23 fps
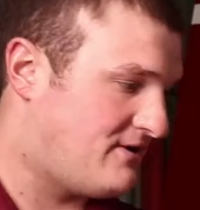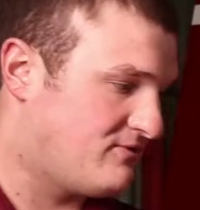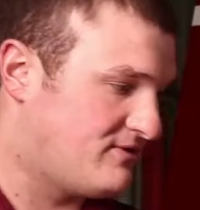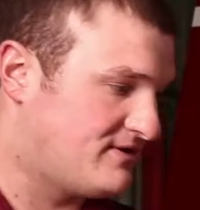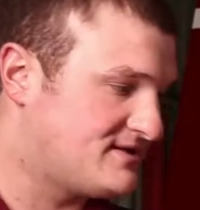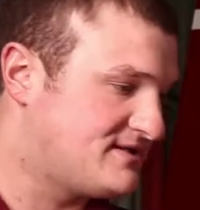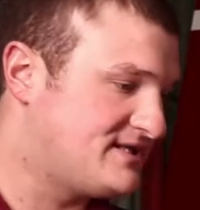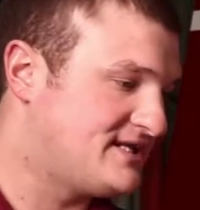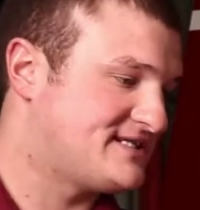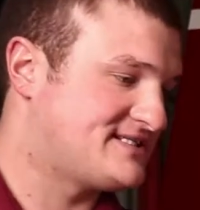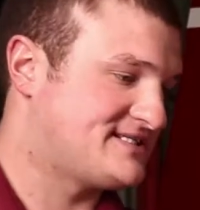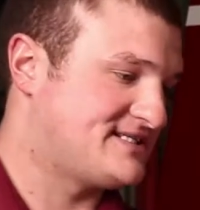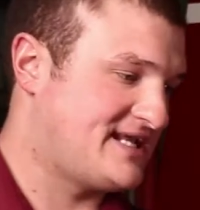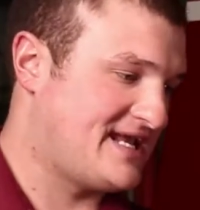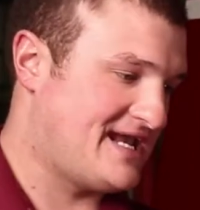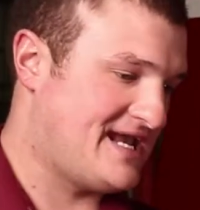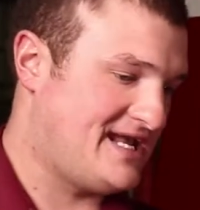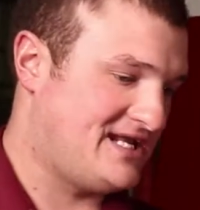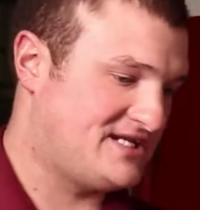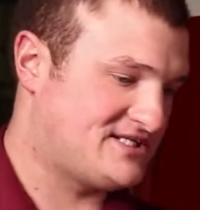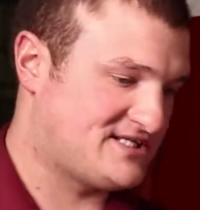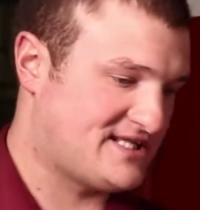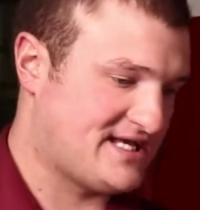would
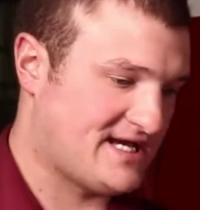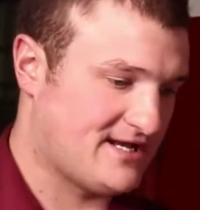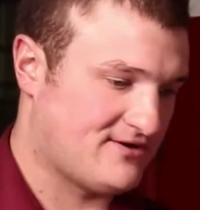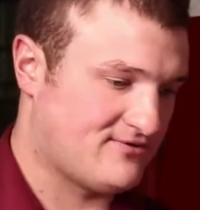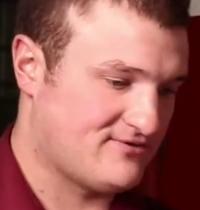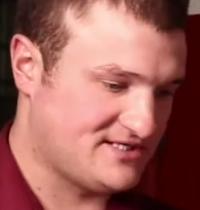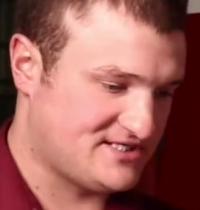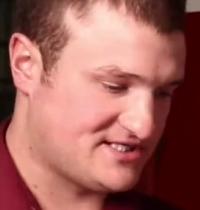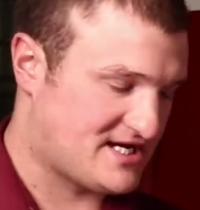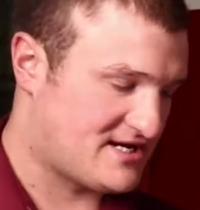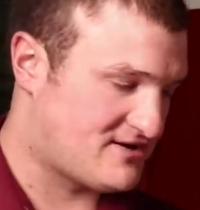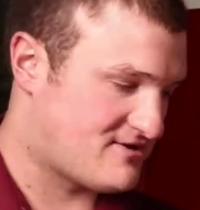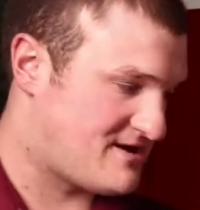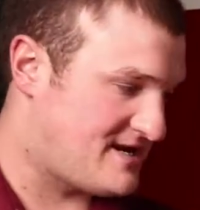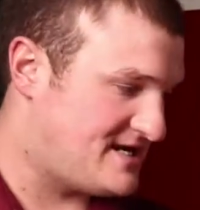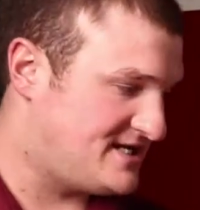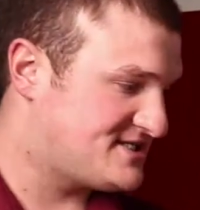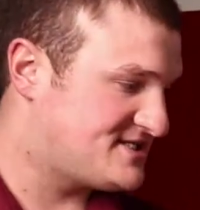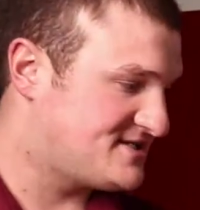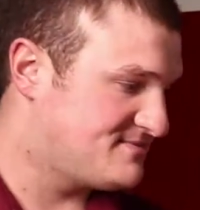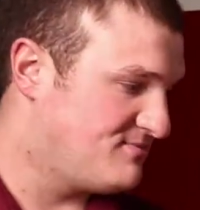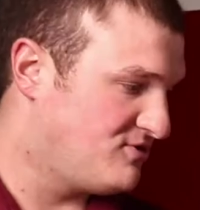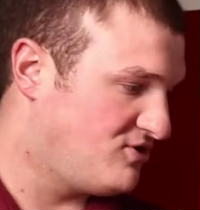disengage that
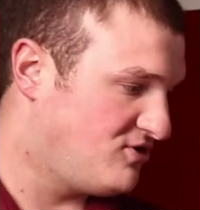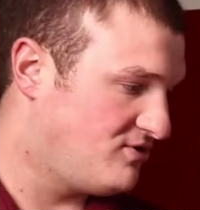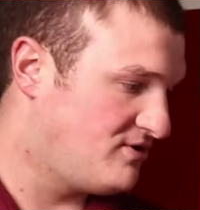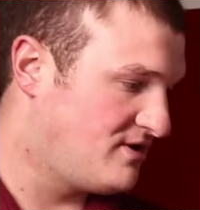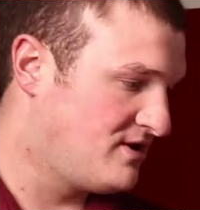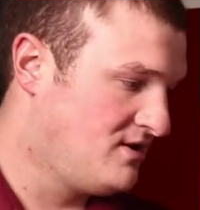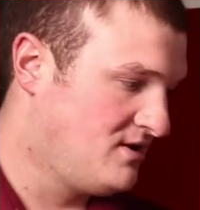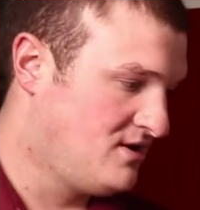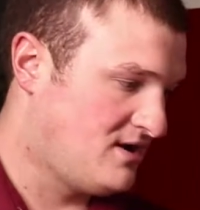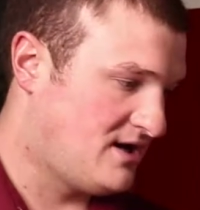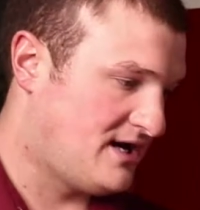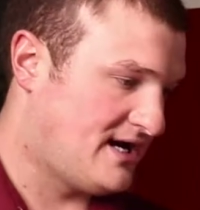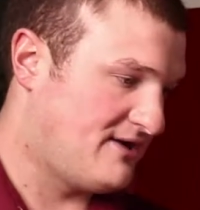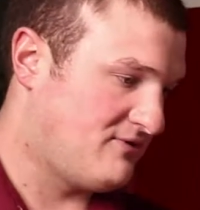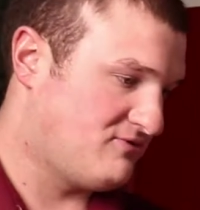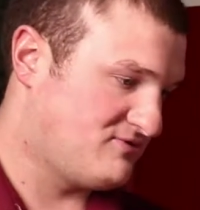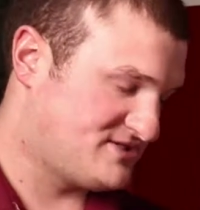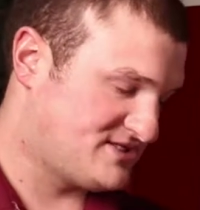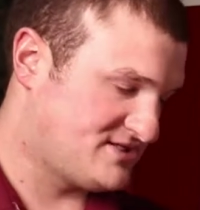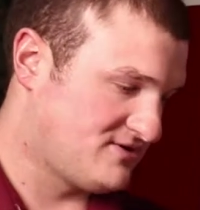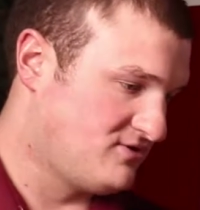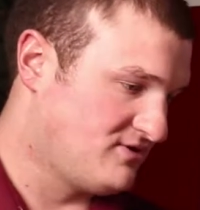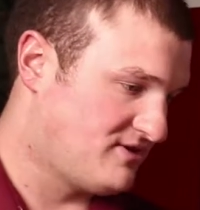regeneration mode. It
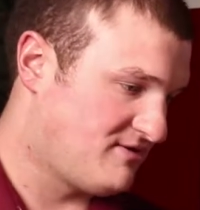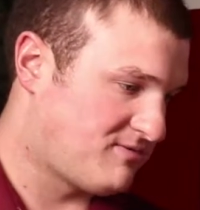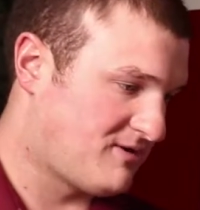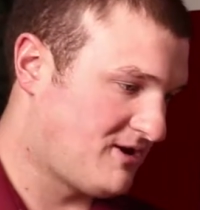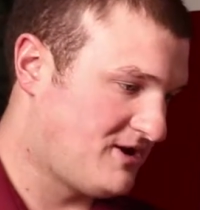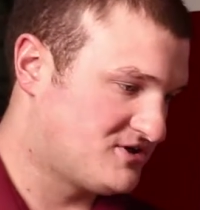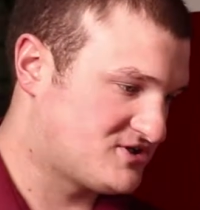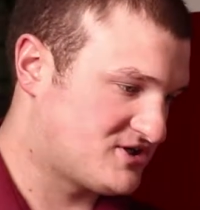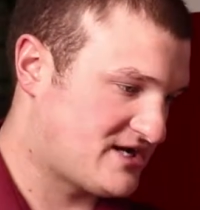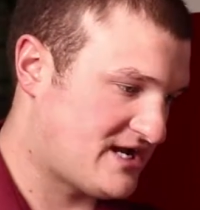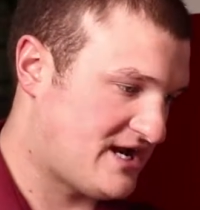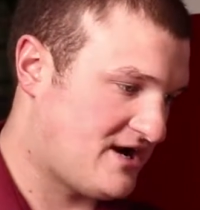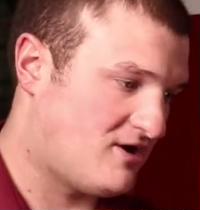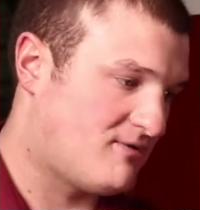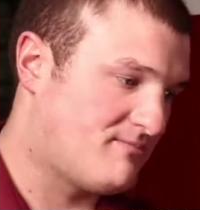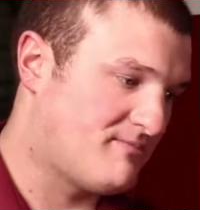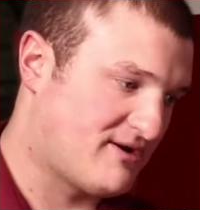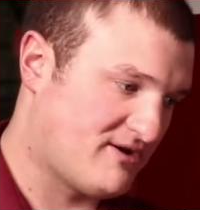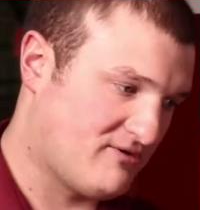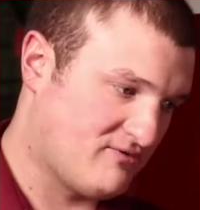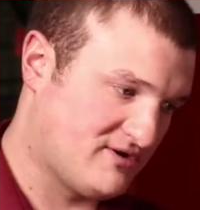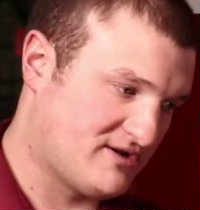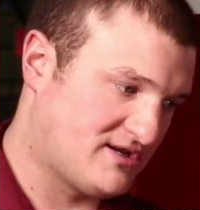would slow the plunger down,
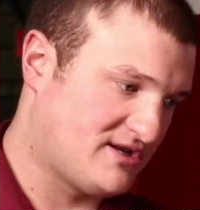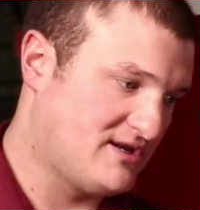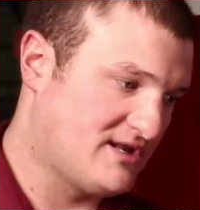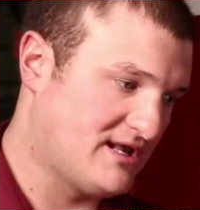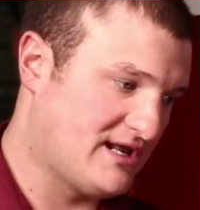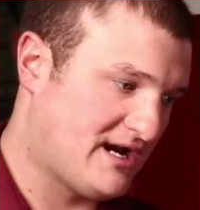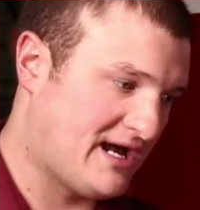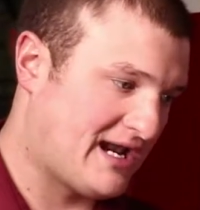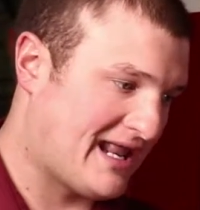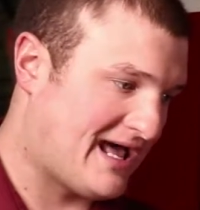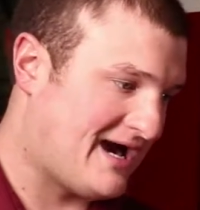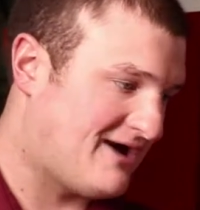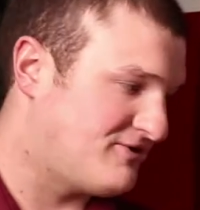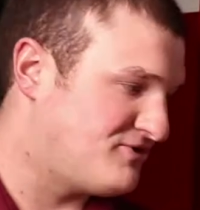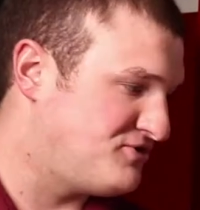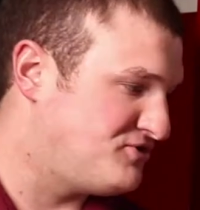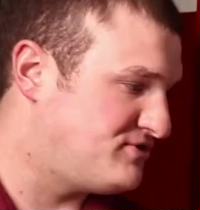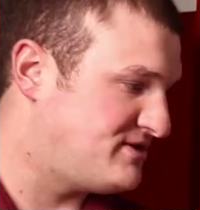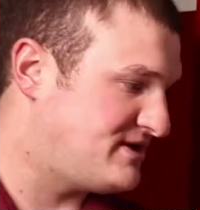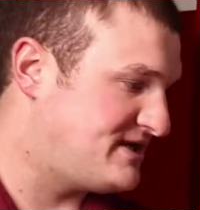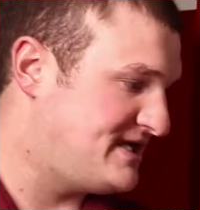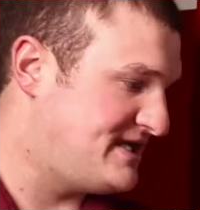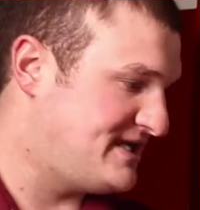but it would allow you
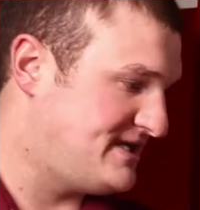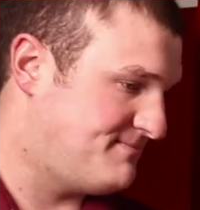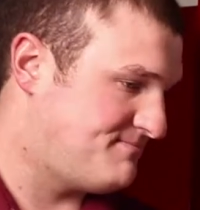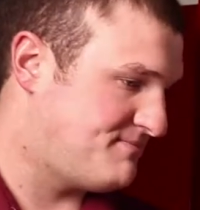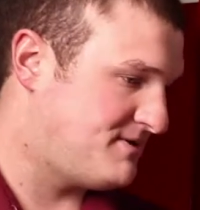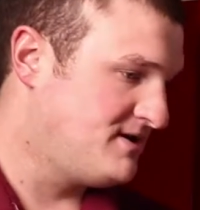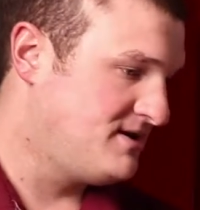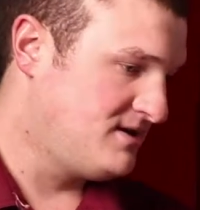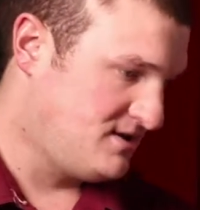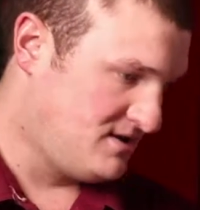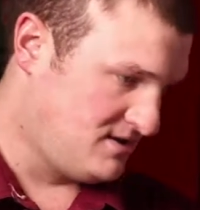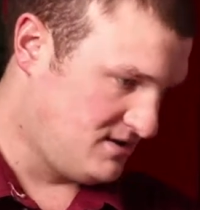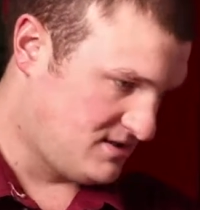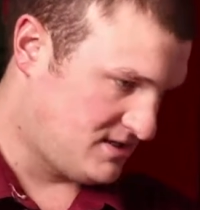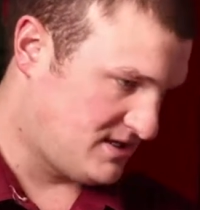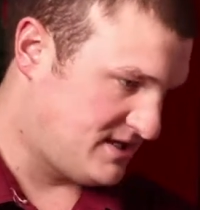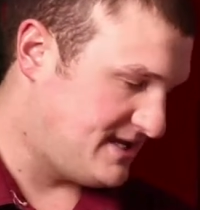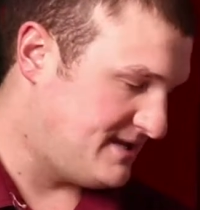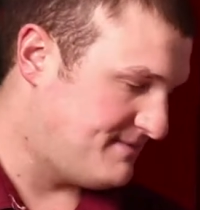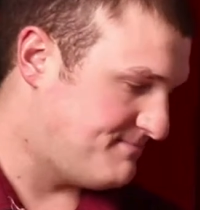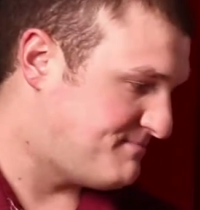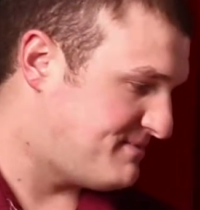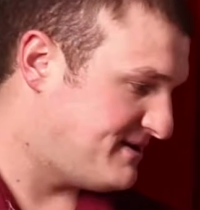to
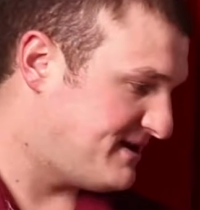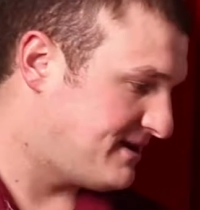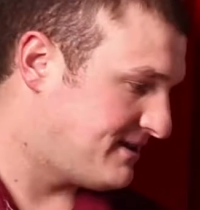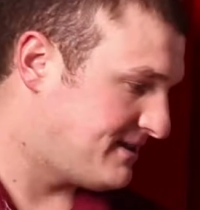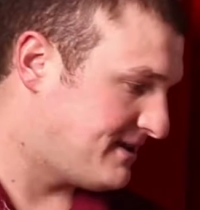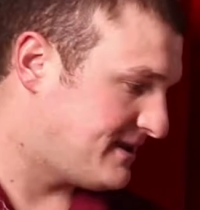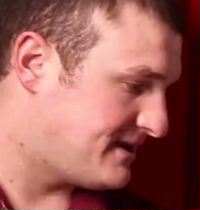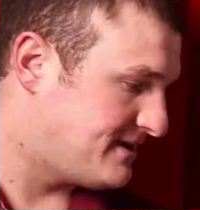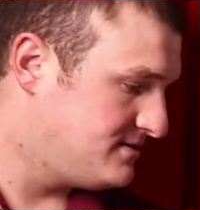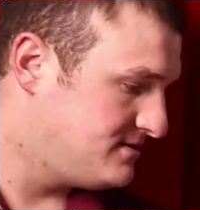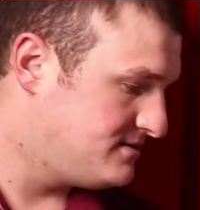keep baling.